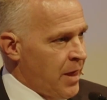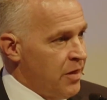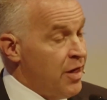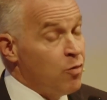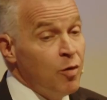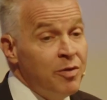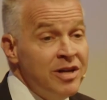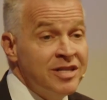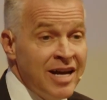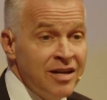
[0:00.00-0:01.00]
There will be
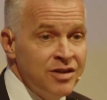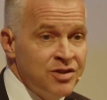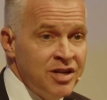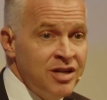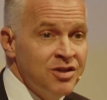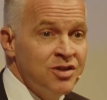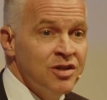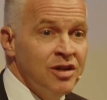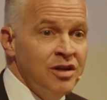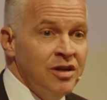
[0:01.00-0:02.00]
tendencies,
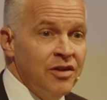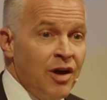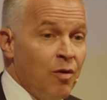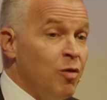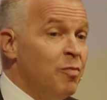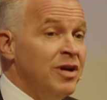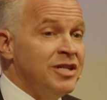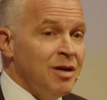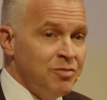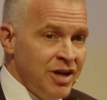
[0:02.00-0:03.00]
there will be
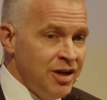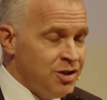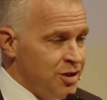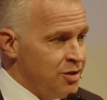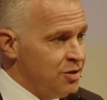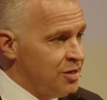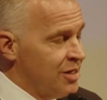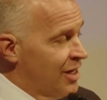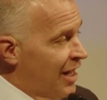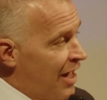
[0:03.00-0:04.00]
temptations,
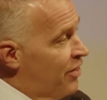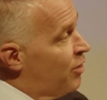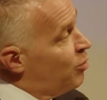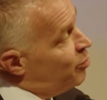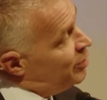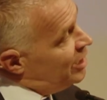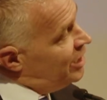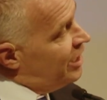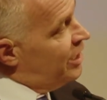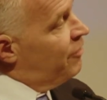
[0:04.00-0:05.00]
and there will be
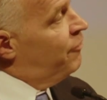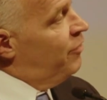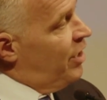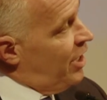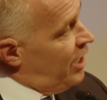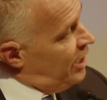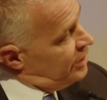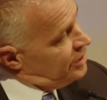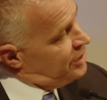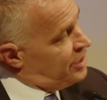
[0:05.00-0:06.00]

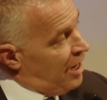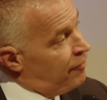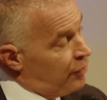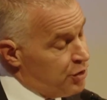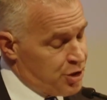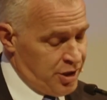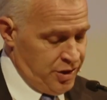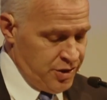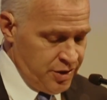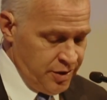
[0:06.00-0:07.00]

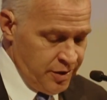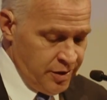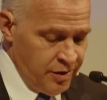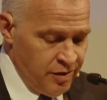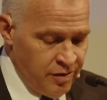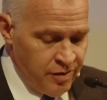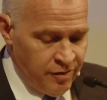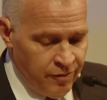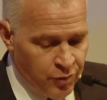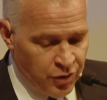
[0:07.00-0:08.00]
diversions
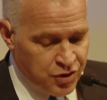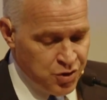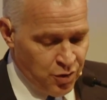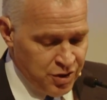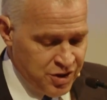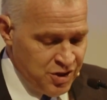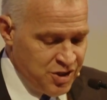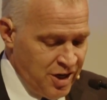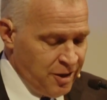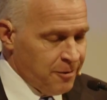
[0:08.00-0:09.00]
for the Sorensen
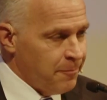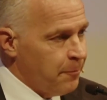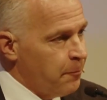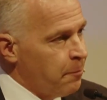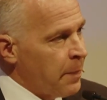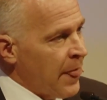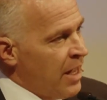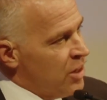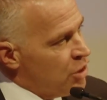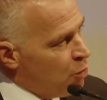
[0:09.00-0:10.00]
Center.
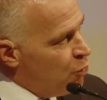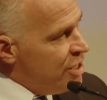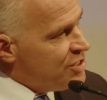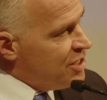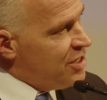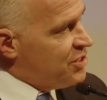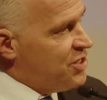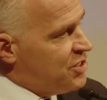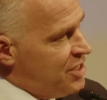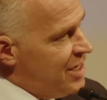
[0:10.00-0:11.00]
The reason this
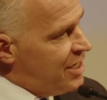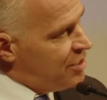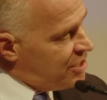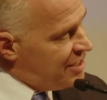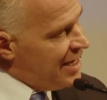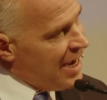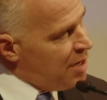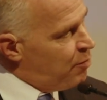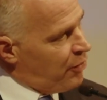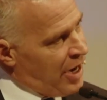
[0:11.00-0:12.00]
is needed today,
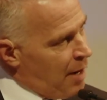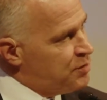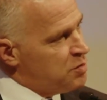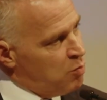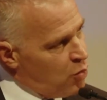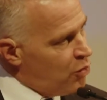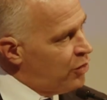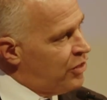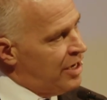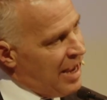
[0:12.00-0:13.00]
perhaps more
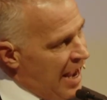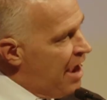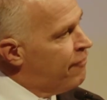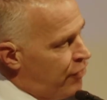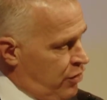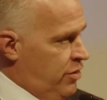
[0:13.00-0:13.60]
than ever,